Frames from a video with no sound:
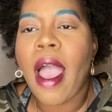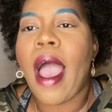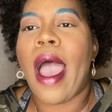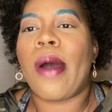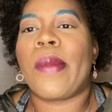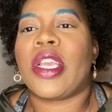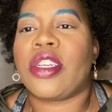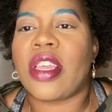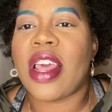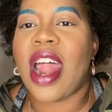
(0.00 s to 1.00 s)
I'll make sure
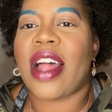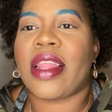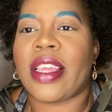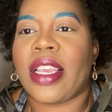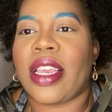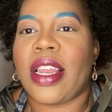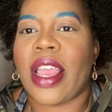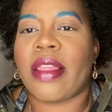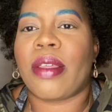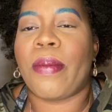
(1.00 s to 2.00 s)
that I link it
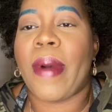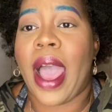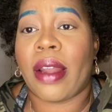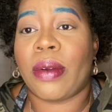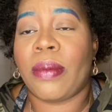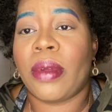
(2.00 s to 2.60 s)
in the bottom.